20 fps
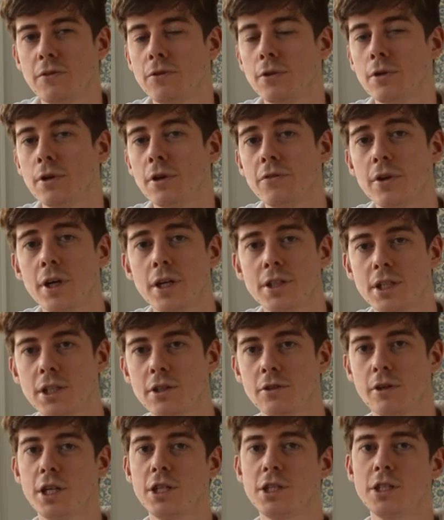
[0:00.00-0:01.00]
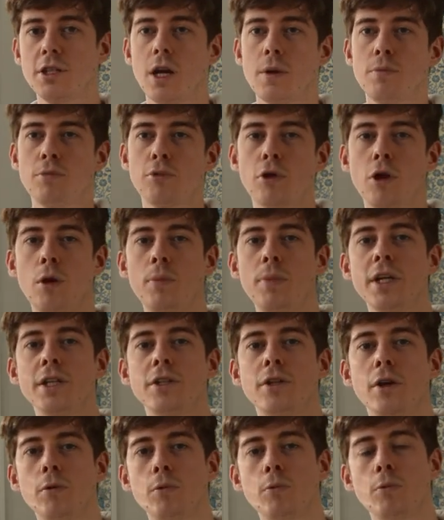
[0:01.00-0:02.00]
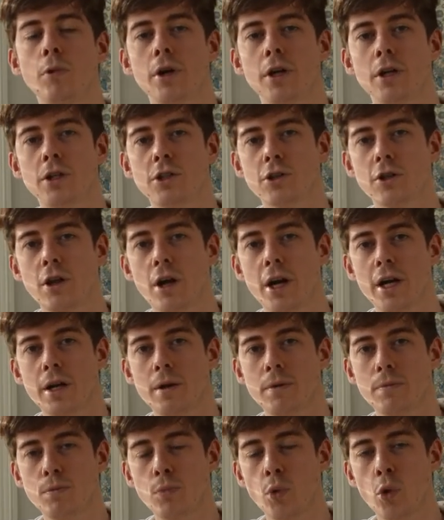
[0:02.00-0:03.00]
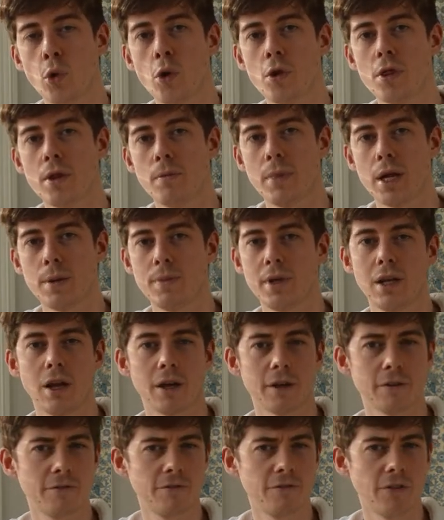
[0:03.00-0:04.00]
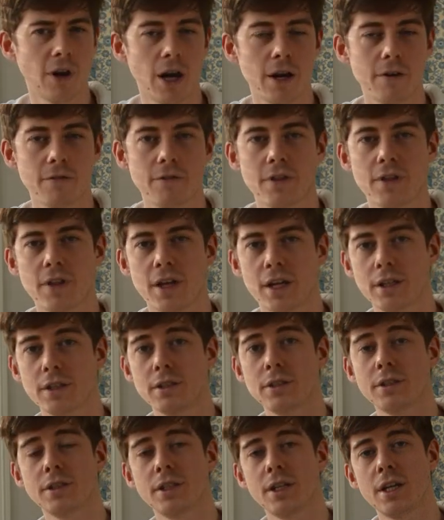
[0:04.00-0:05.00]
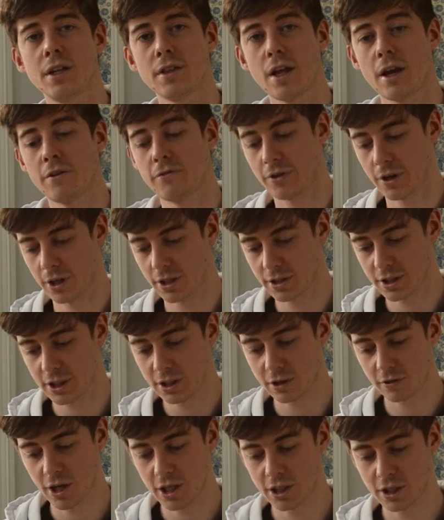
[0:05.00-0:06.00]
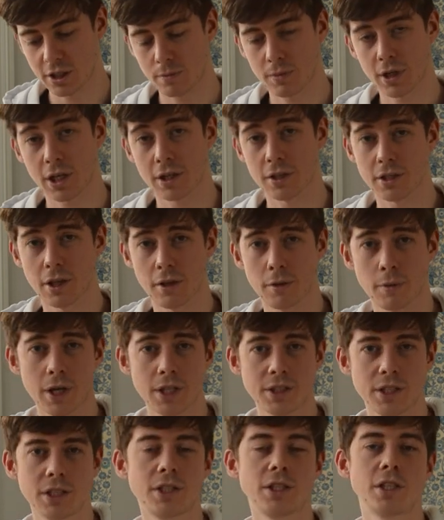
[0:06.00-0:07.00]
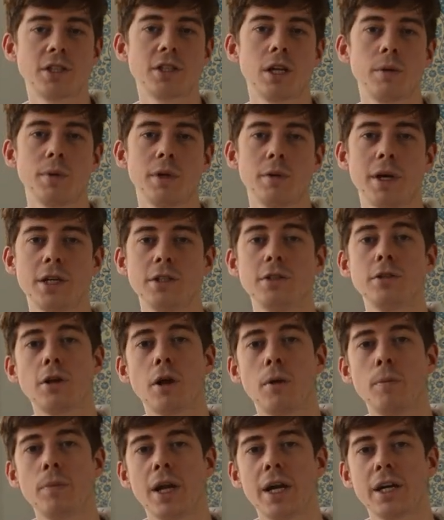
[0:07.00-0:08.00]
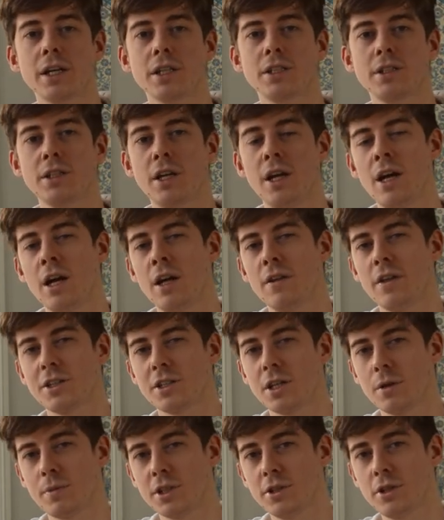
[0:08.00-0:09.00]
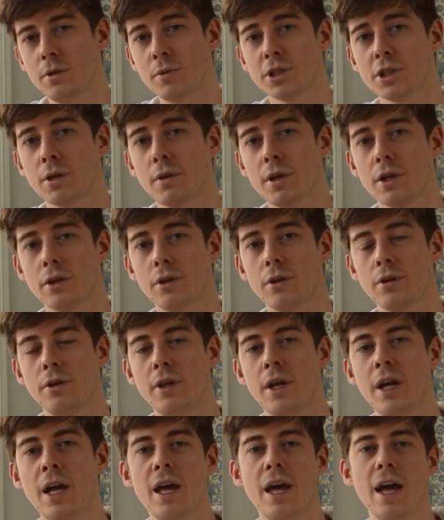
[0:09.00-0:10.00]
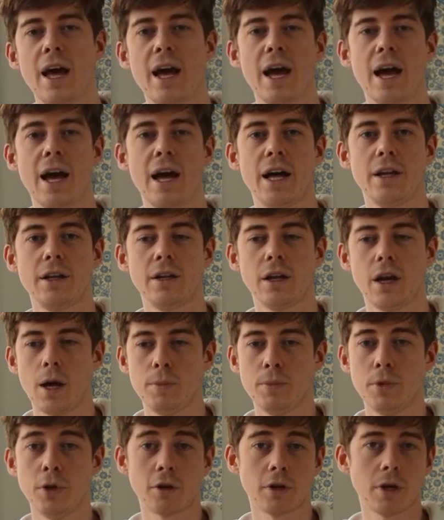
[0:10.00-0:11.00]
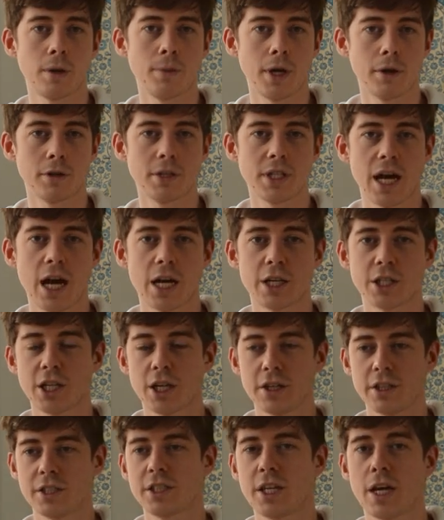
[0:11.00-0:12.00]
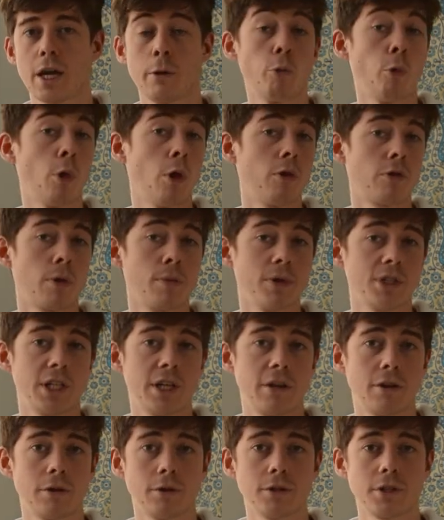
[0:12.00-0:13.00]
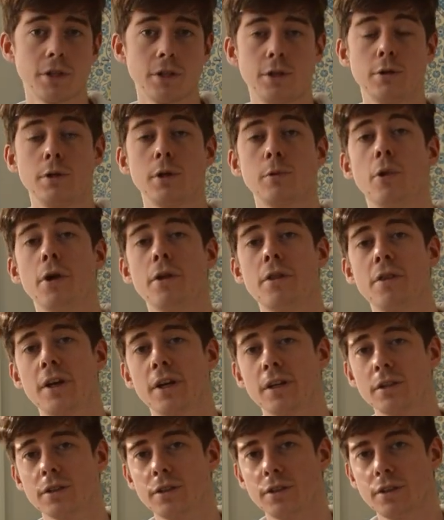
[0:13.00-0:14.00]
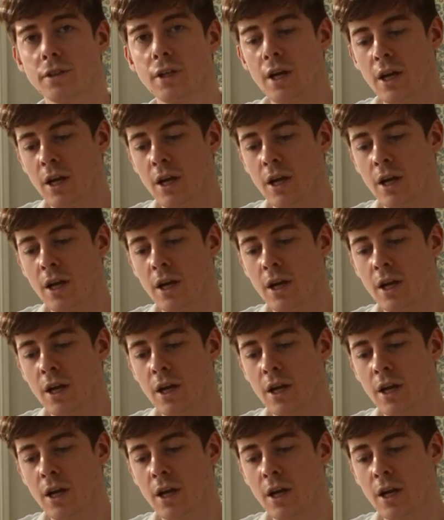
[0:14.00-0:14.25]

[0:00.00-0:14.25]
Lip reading: for a first iteration. I probably don't want to try more than maybe like five things in that first iteration, because otherwise it's just going to be way too complex. There's going to be too much going on, and I'm not going to be able to actually understand what raw materials are doing what things.